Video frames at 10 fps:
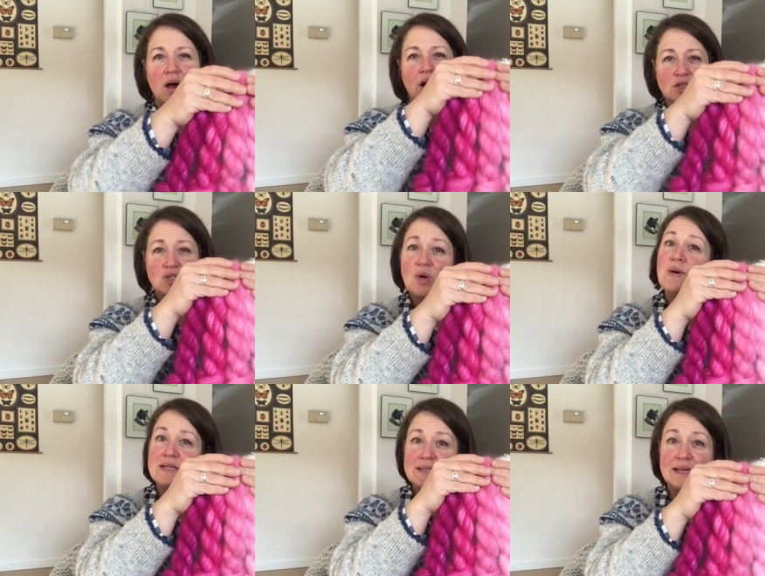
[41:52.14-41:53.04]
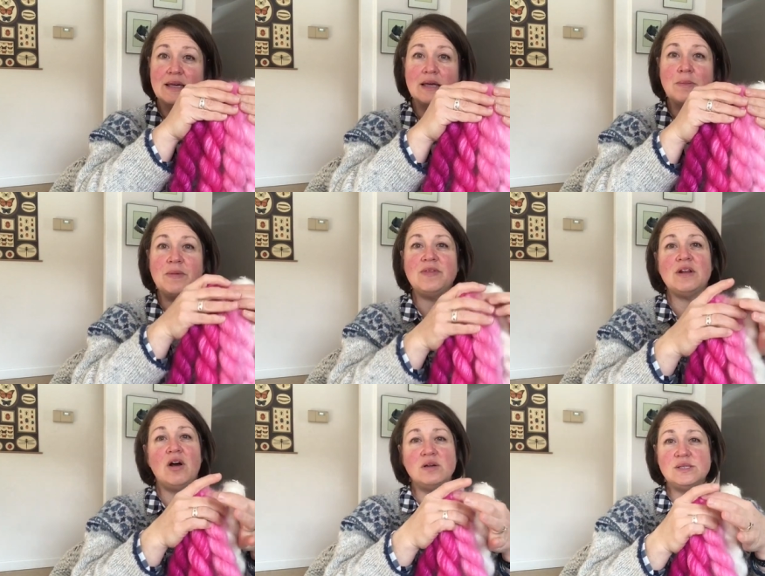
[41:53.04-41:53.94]
I'll show it as a kit, but then
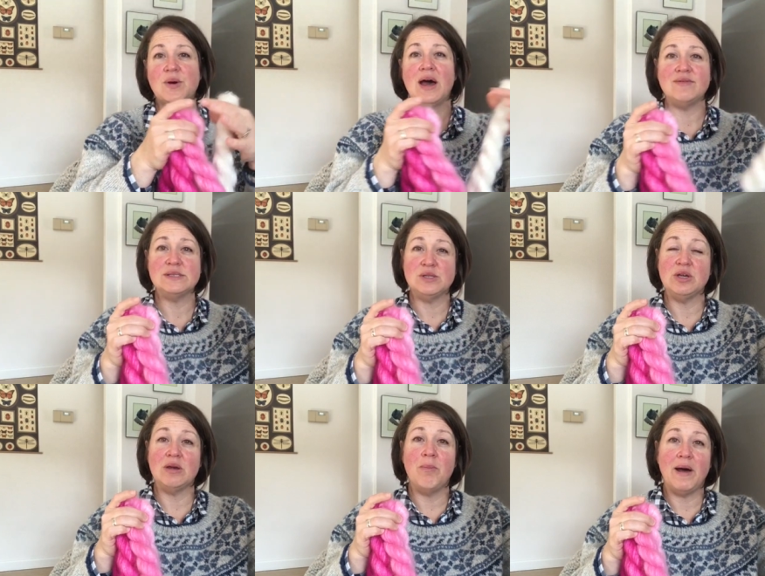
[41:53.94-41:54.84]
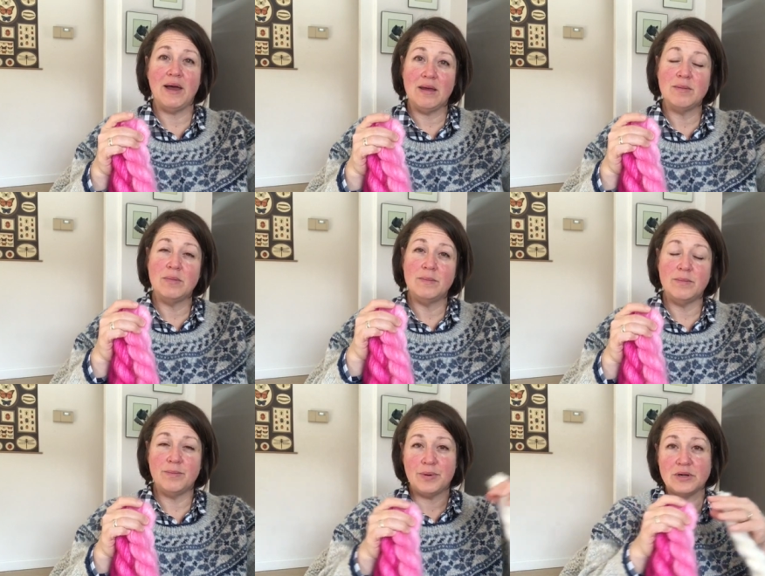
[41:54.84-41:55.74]
also have it so you can buy it
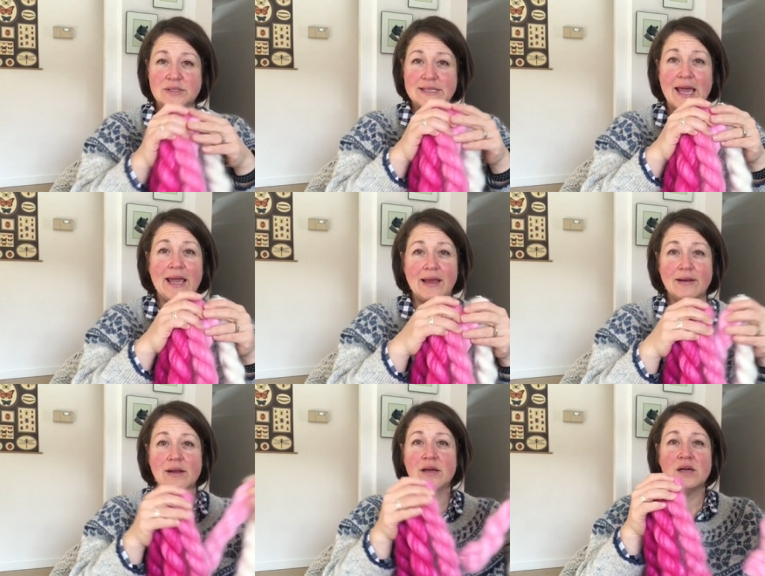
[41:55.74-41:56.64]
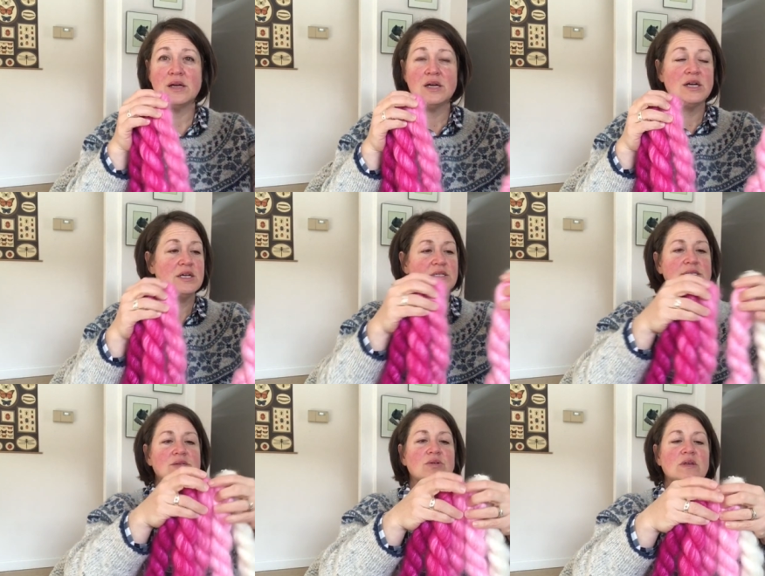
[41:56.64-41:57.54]
per skein
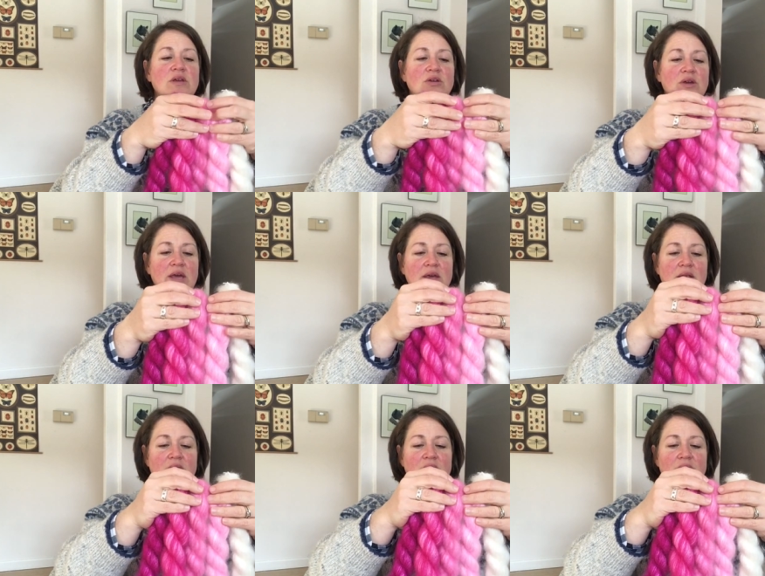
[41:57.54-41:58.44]
so that you can,